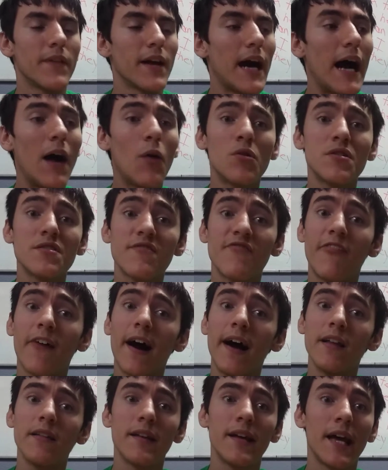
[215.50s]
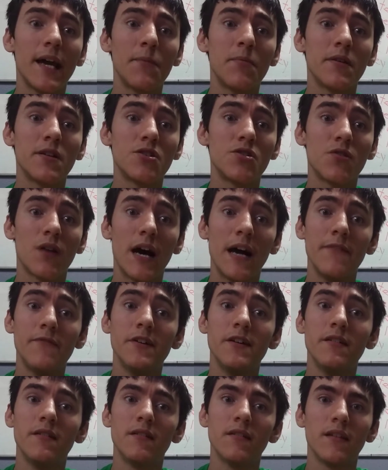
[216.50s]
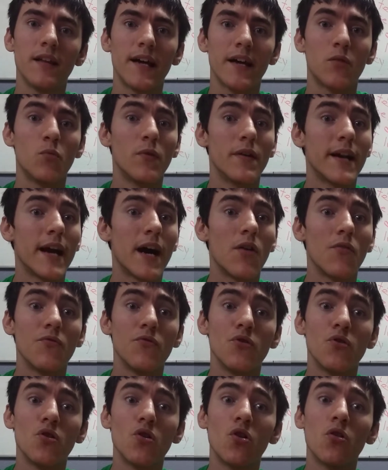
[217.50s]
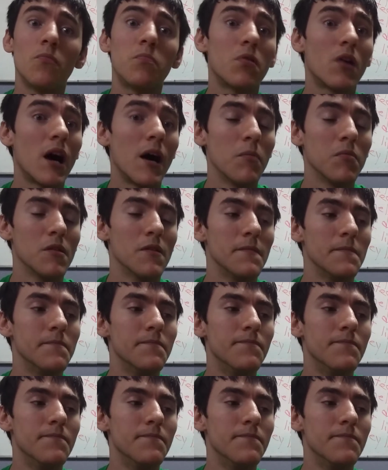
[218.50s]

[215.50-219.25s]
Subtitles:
I was finally able to drive it like without no problem.